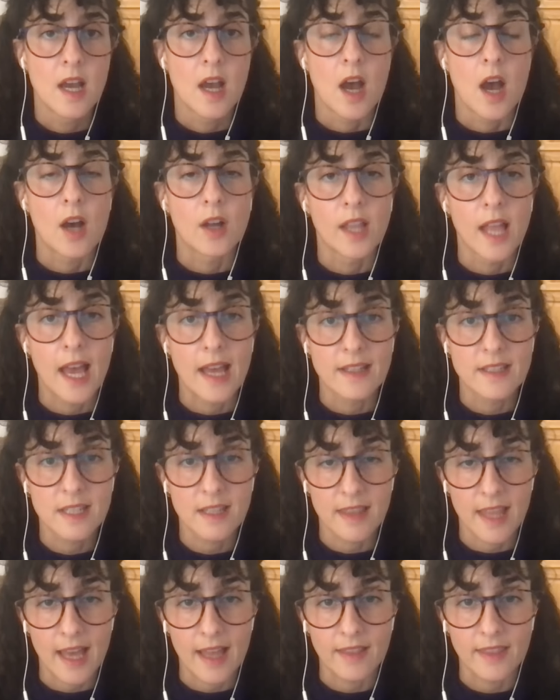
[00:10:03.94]
I'll add
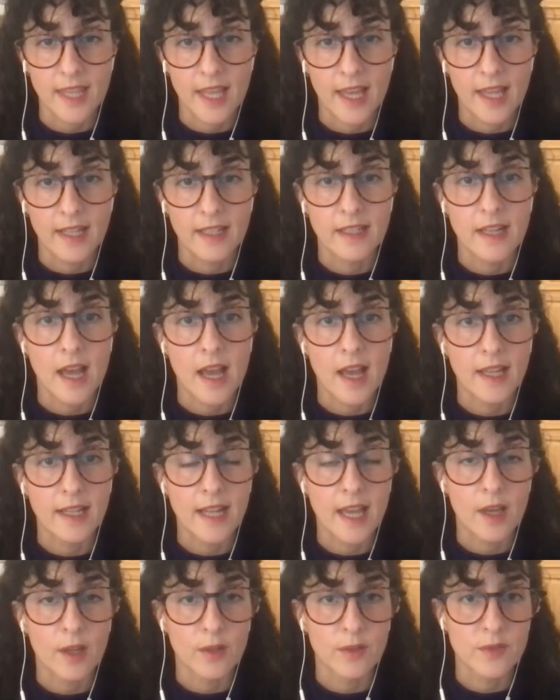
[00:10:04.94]
to that that
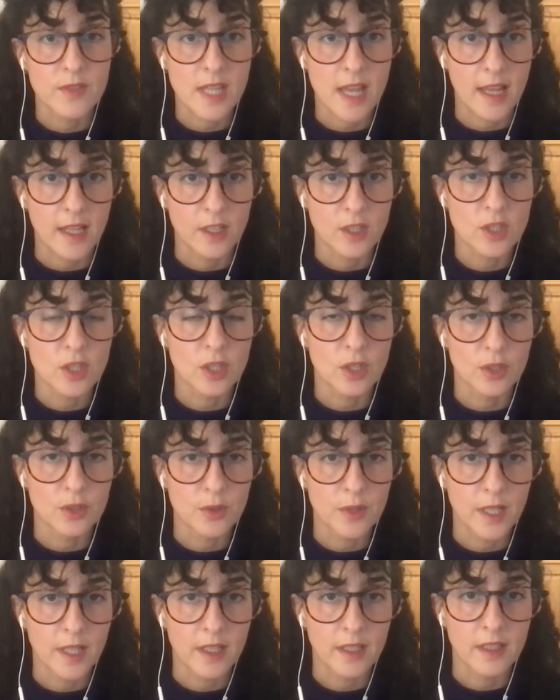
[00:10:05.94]
nine out of 10
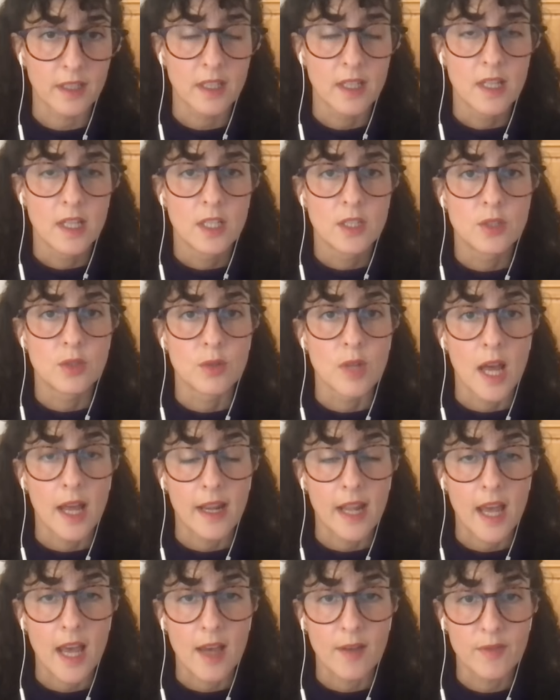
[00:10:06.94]
children do
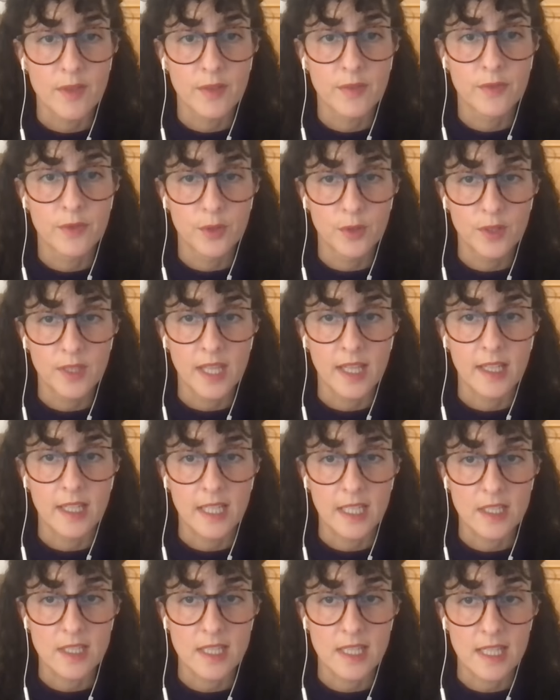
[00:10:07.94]
not have the food they
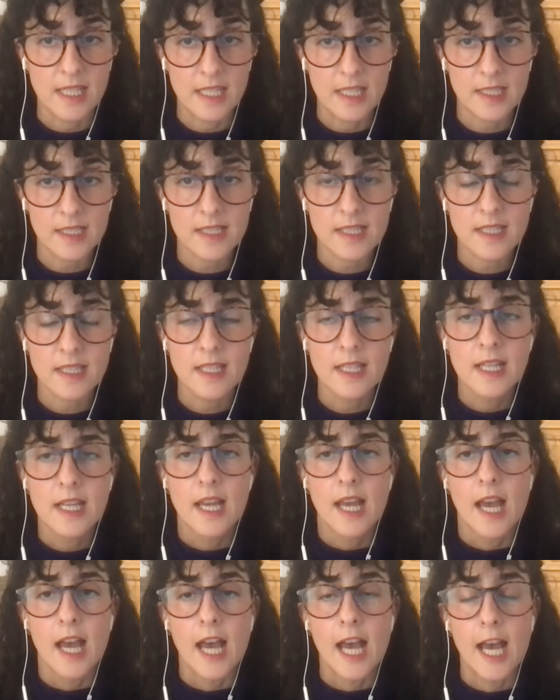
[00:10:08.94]
need to eat.
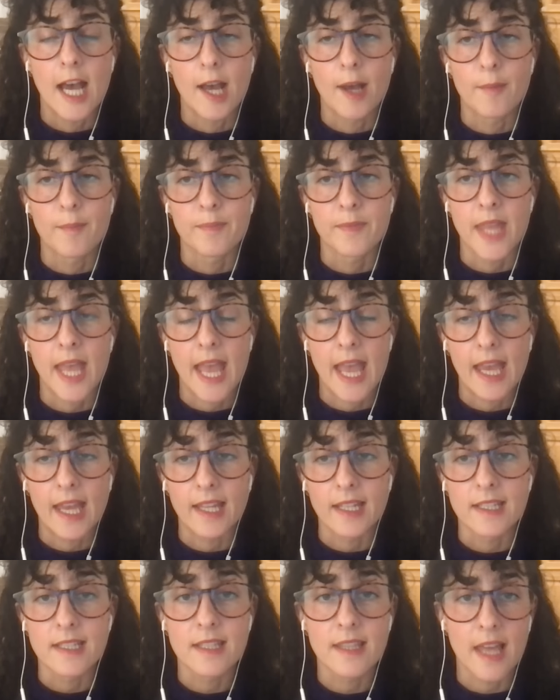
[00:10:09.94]
Um,
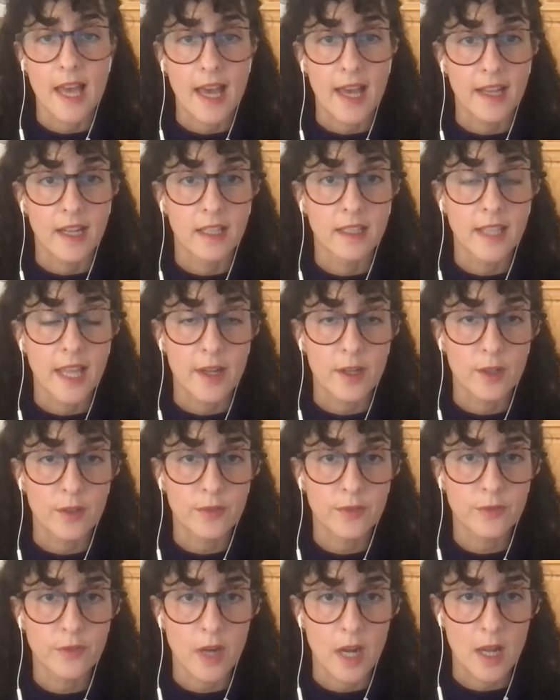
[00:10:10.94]
and that a letter
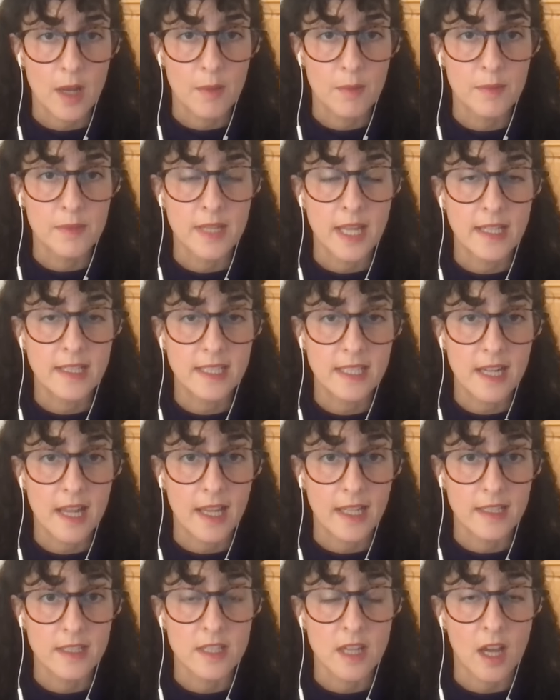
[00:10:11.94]
from
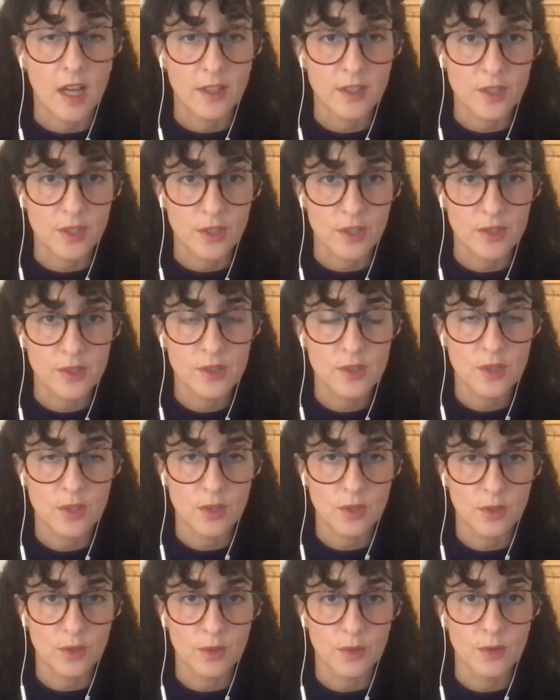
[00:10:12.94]
99 doctors
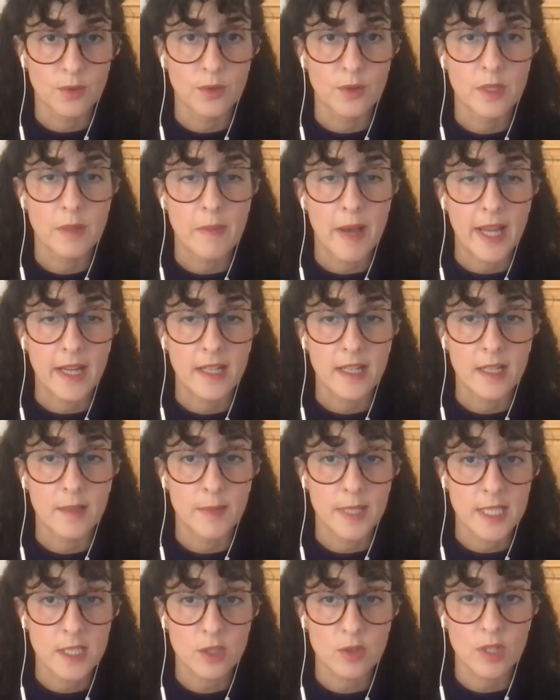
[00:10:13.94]
to the Biden
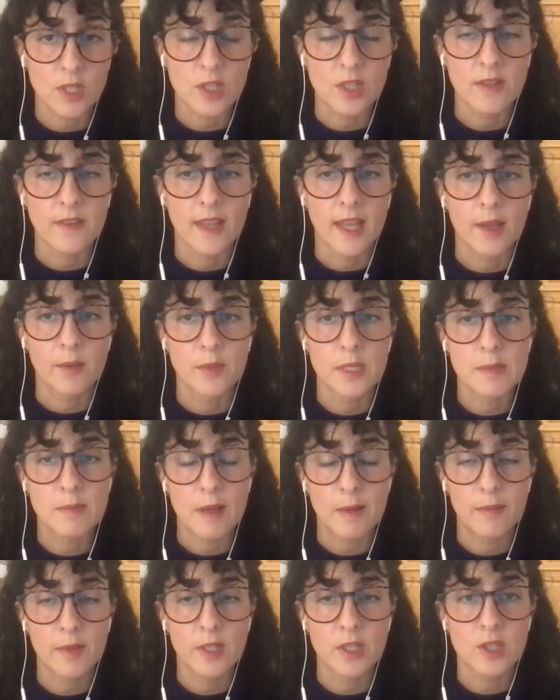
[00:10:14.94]
administration that was
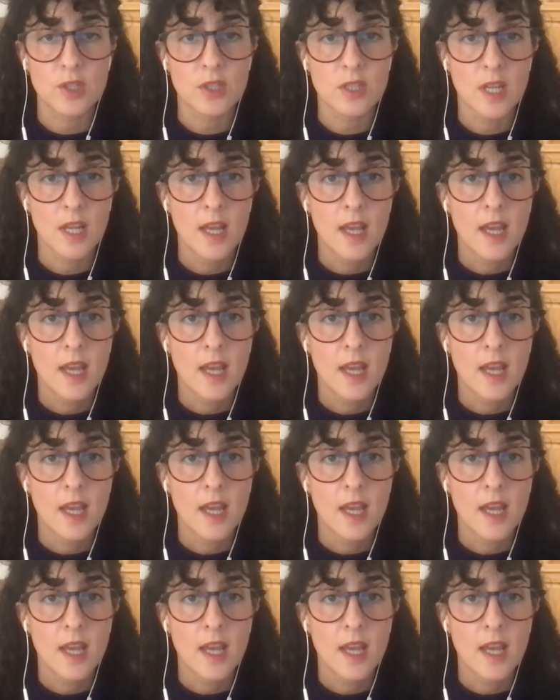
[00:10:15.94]
published